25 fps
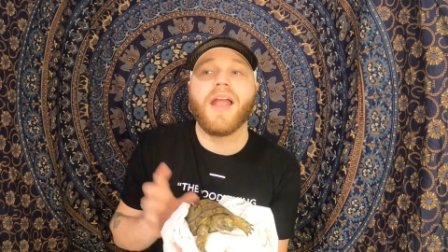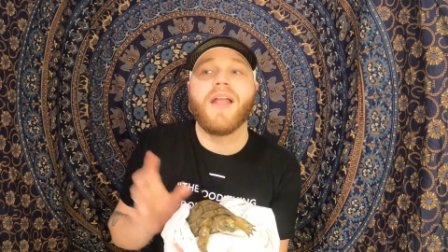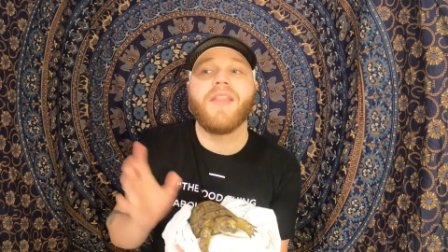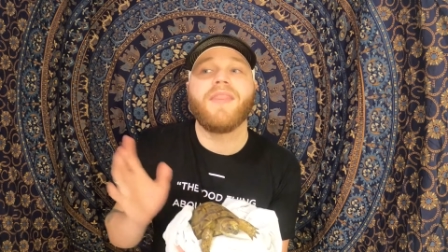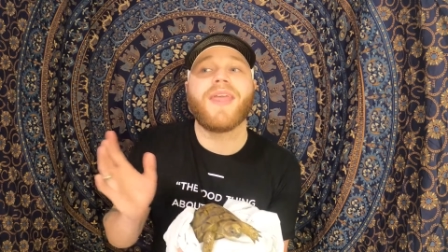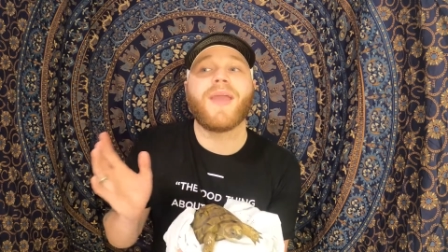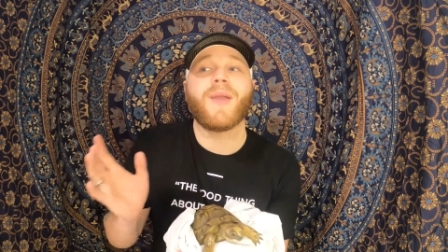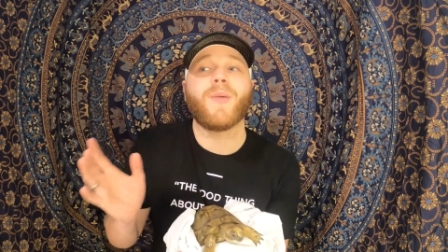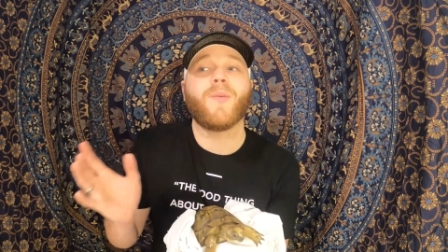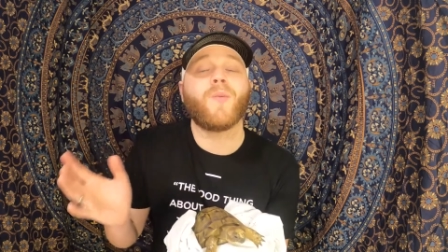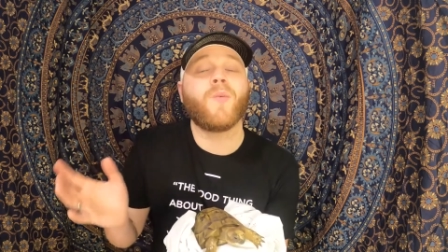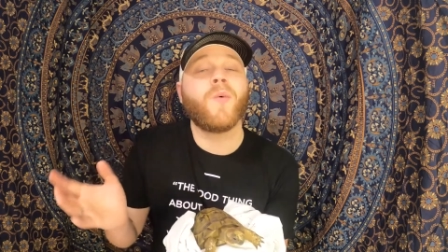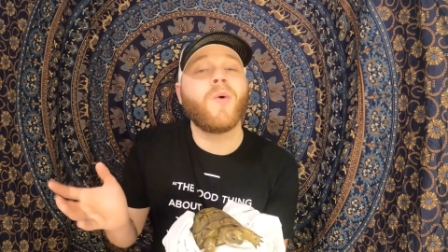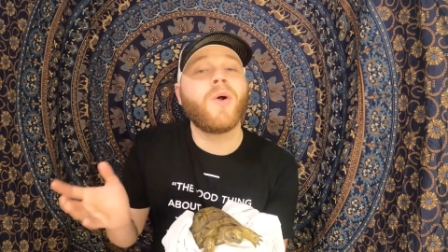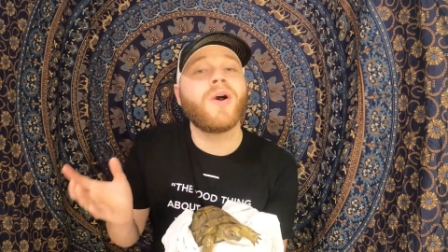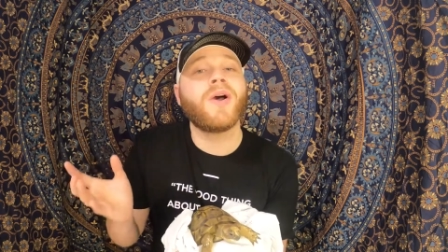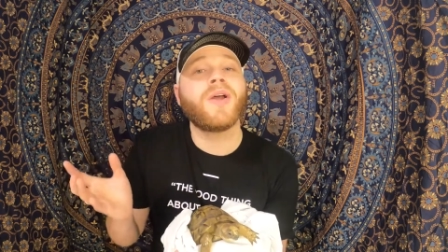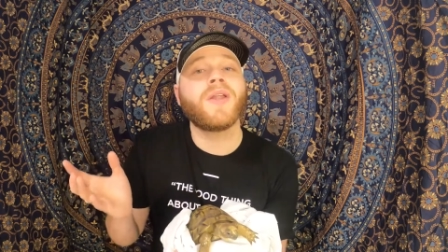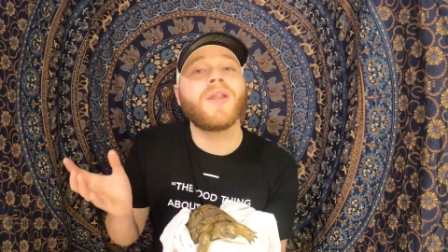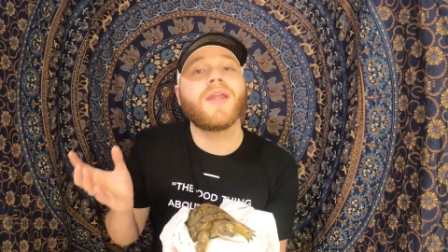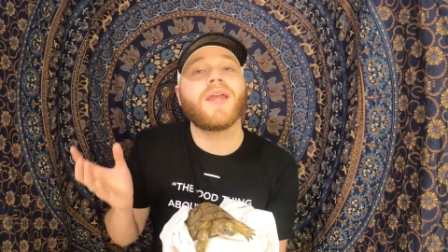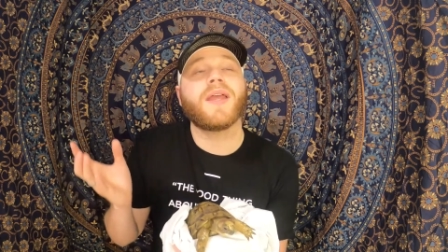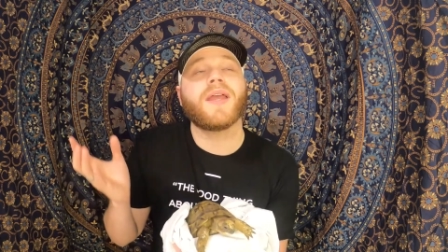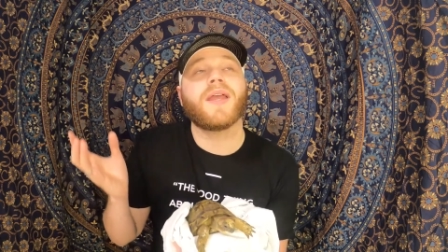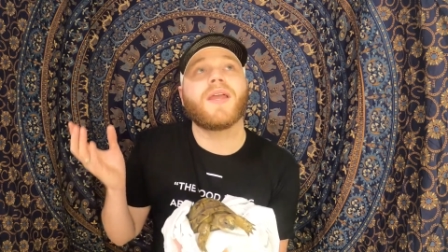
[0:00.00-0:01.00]
They
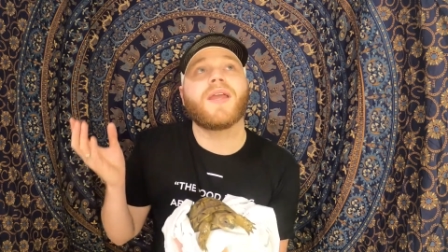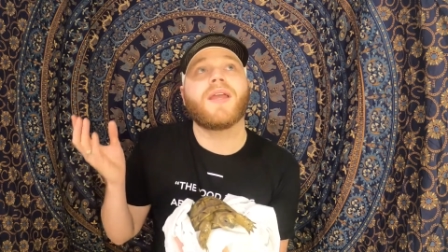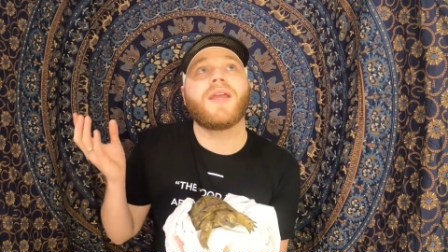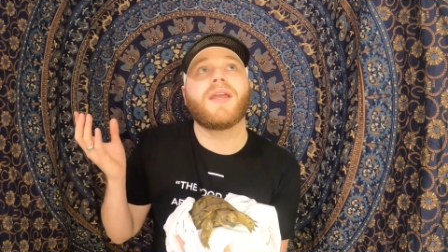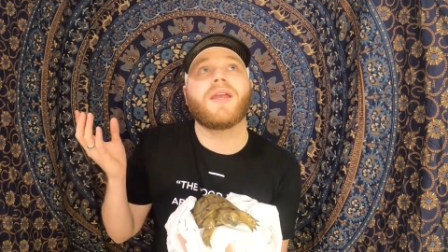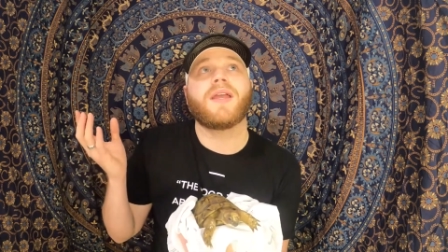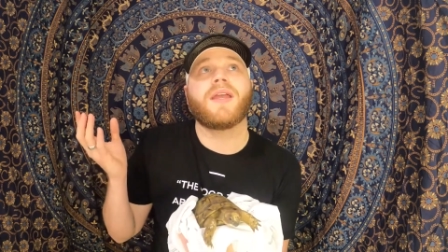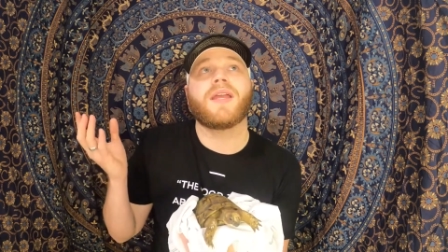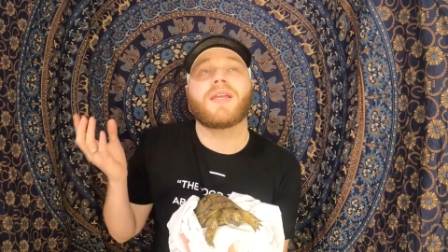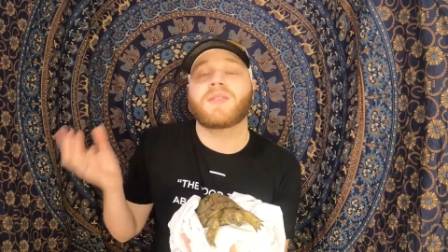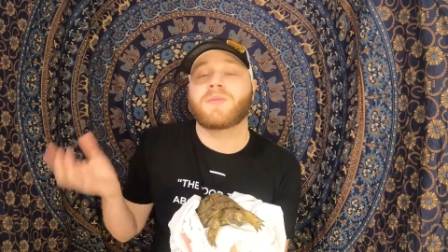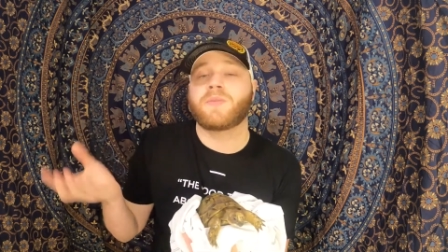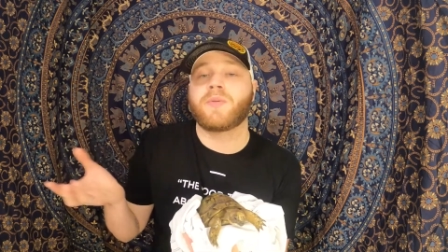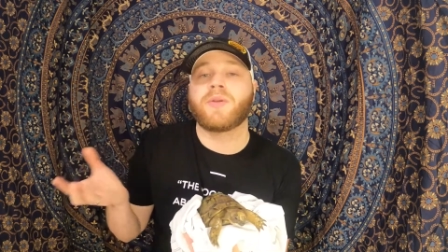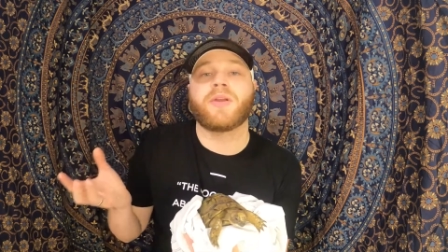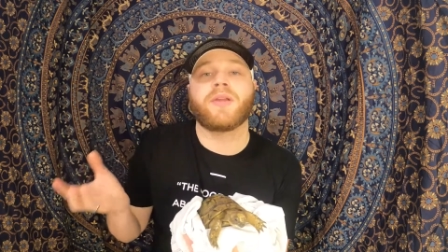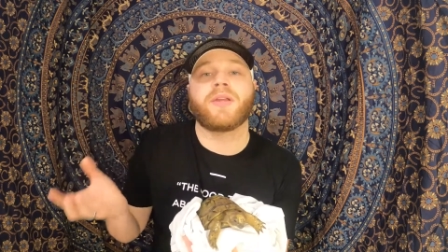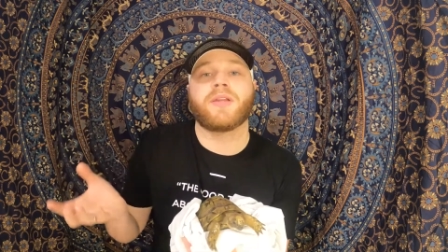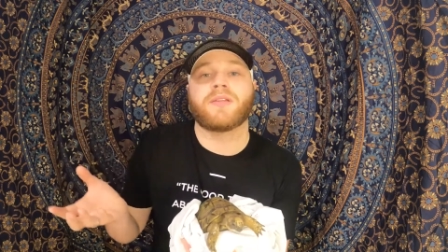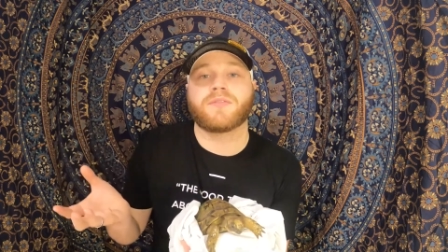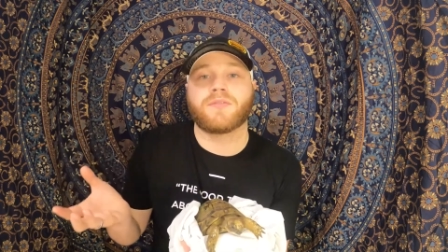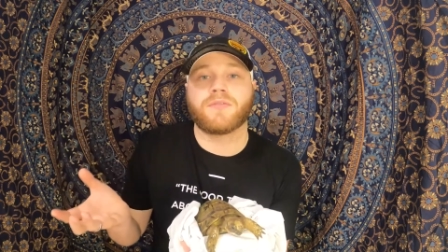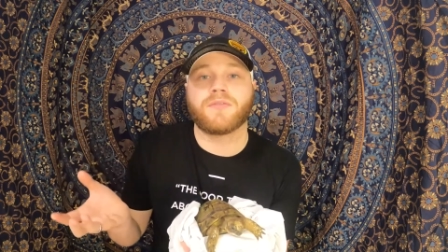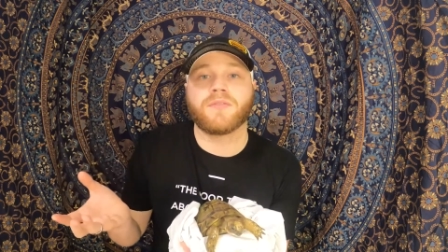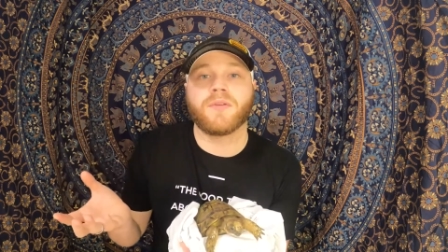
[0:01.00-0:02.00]
would
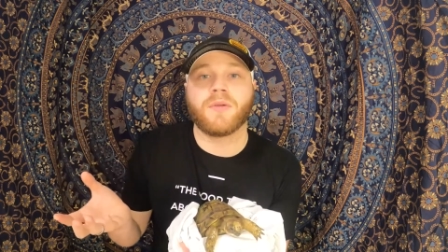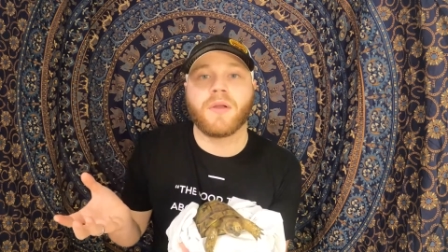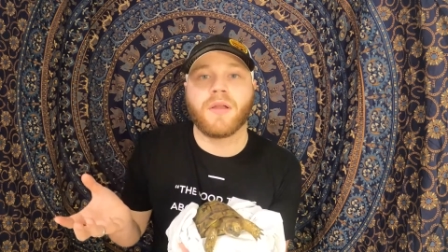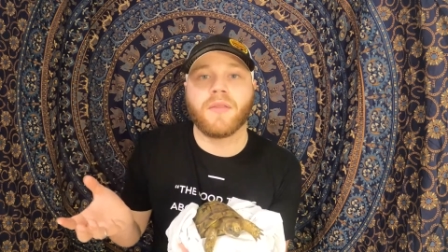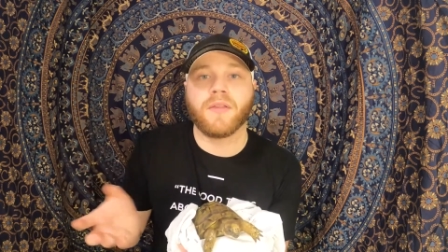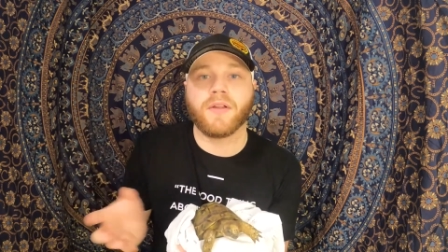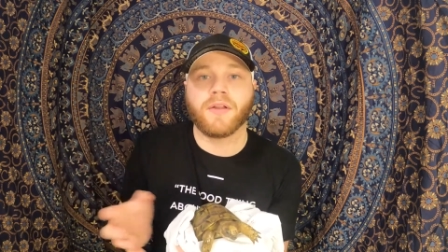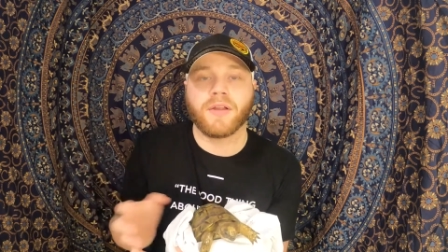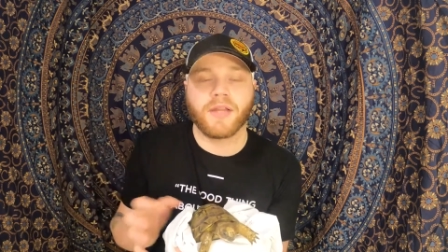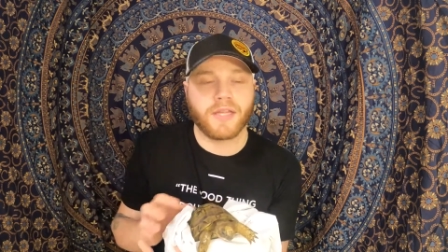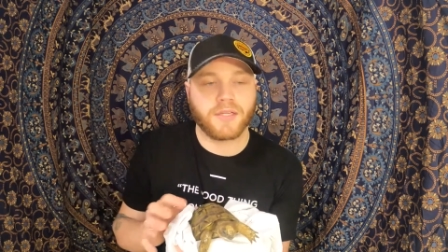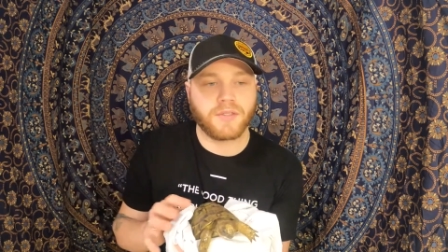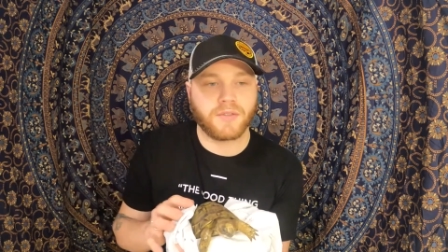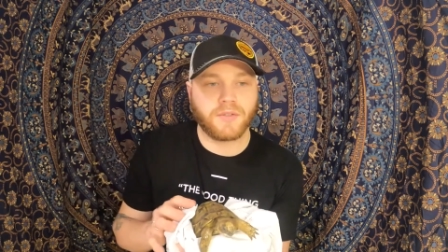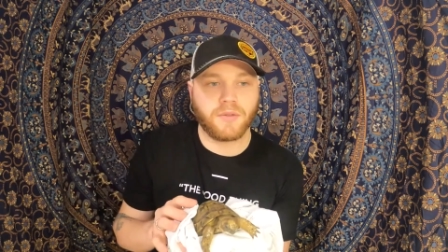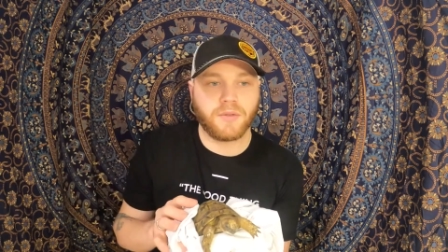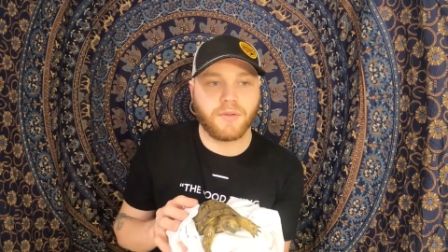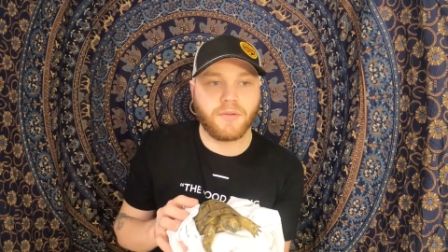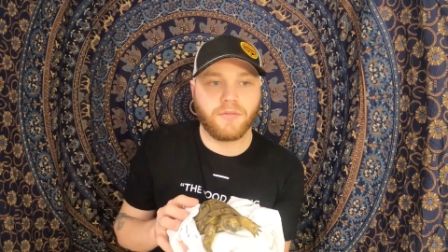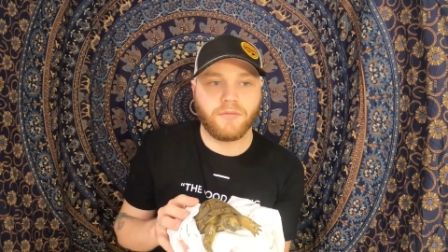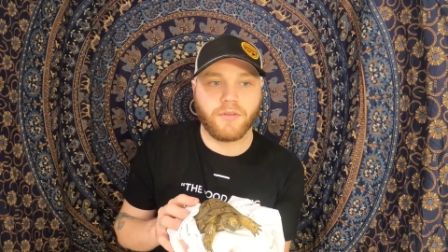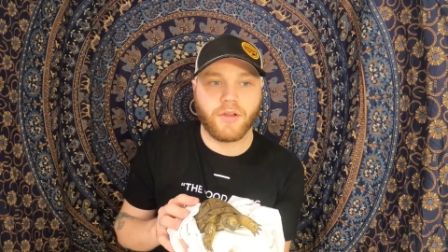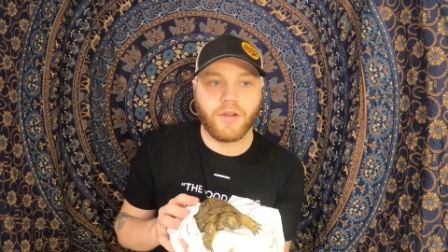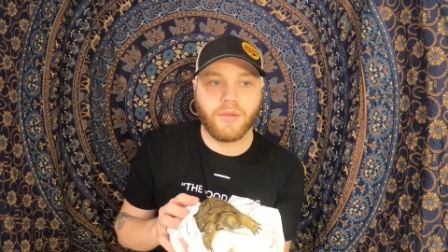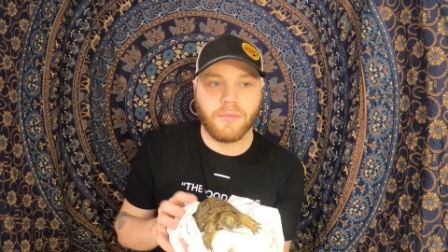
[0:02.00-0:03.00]
experience fruit in their natural
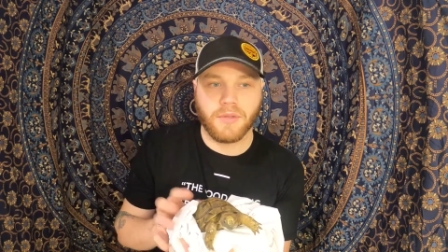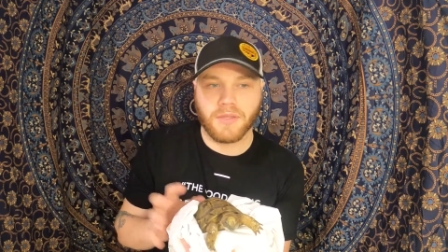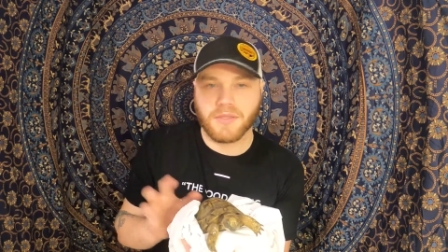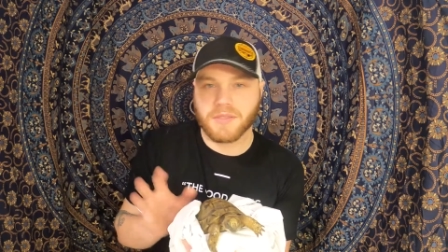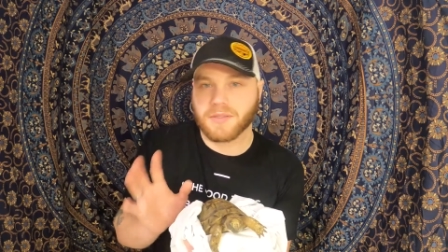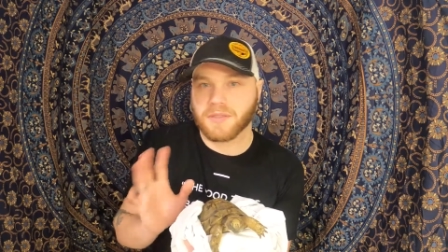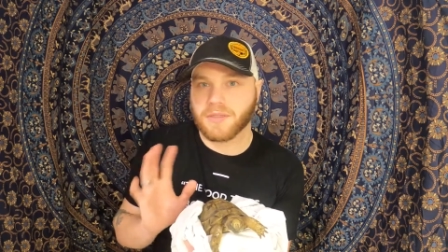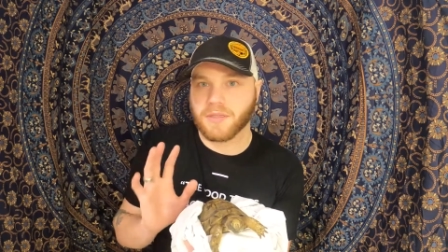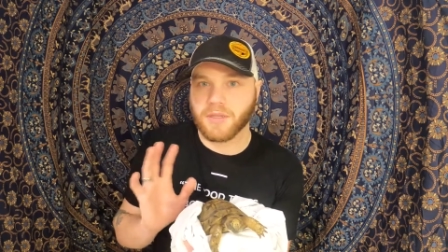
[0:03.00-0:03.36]
environments,